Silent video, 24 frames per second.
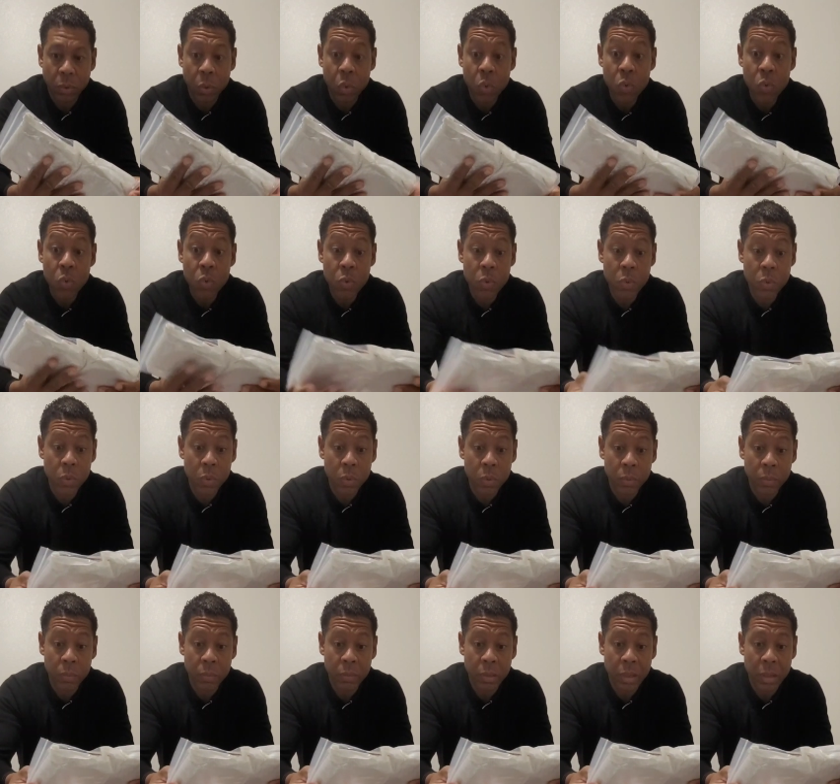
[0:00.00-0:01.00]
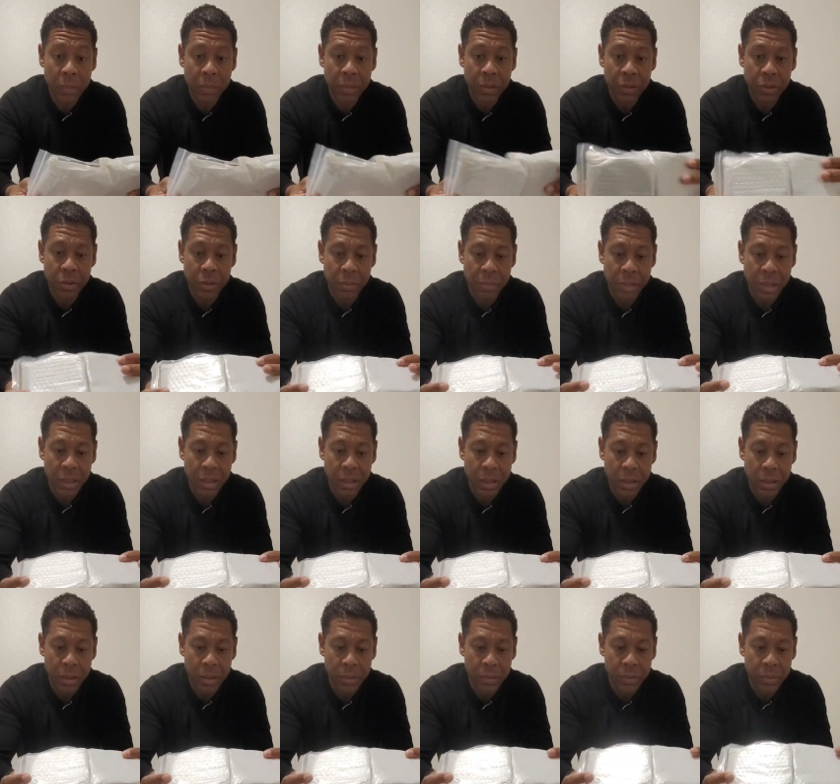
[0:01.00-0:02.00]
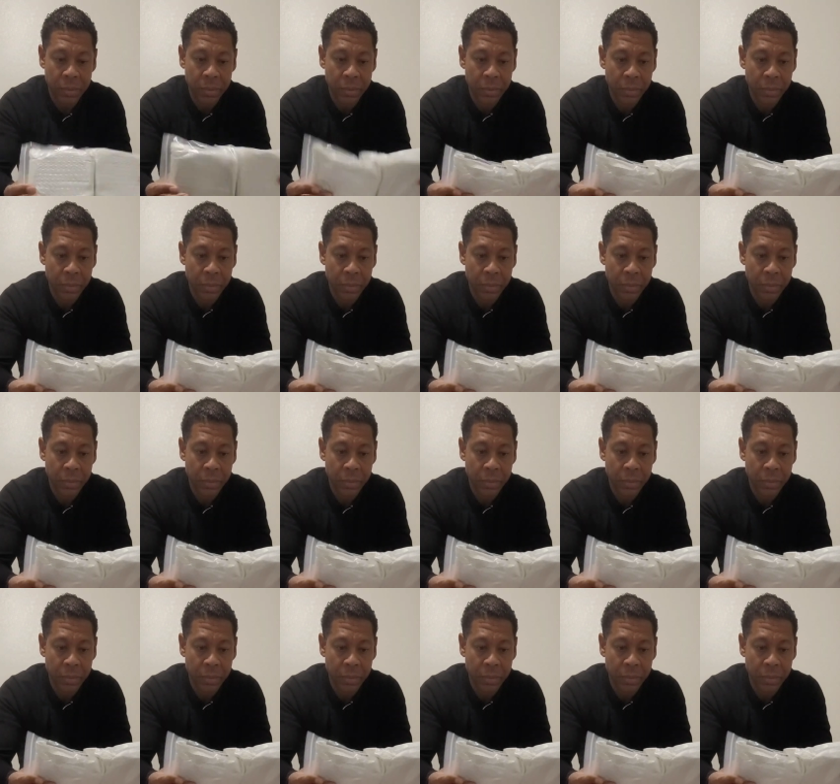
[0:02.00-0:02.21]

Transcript: Ooh, competition main gears.